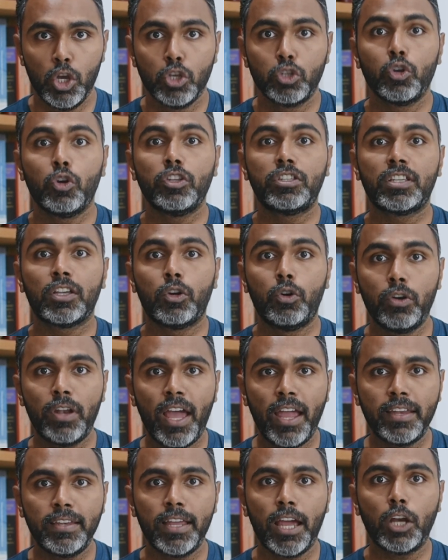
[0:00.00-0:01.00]
So it's a good
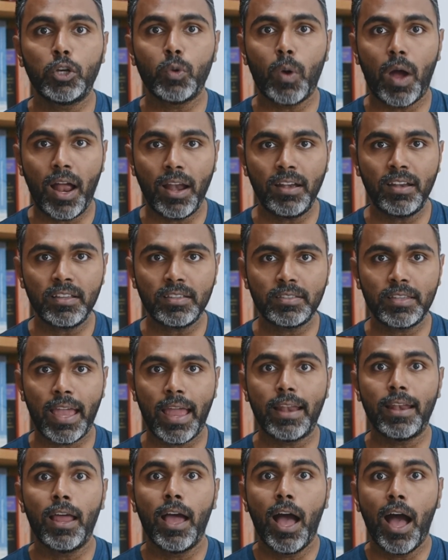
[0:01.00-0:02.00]
idea to
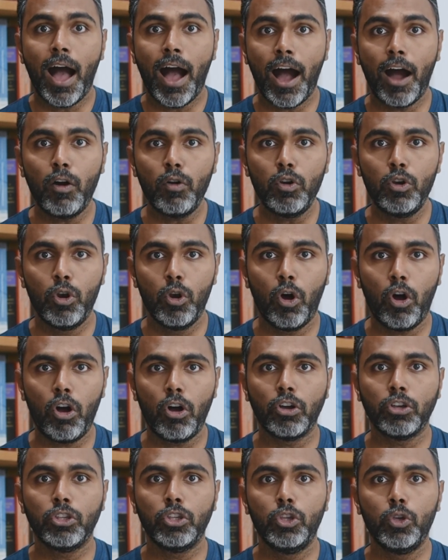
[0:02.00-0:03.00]
understand how
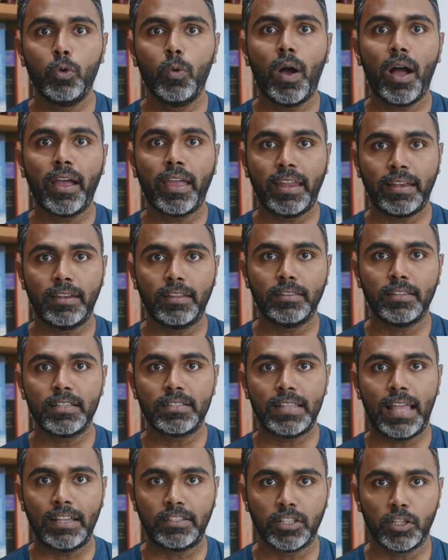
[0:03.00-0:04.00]
long you are getting
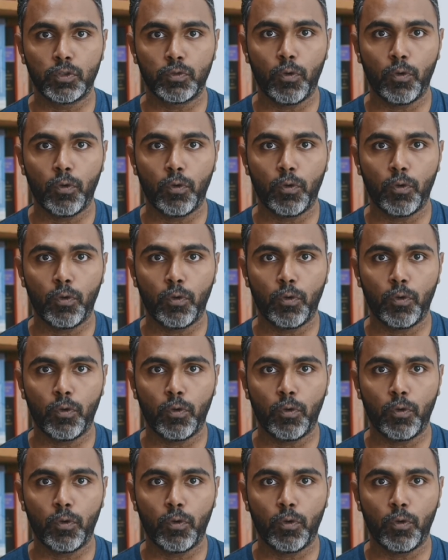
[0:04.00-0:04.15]
this license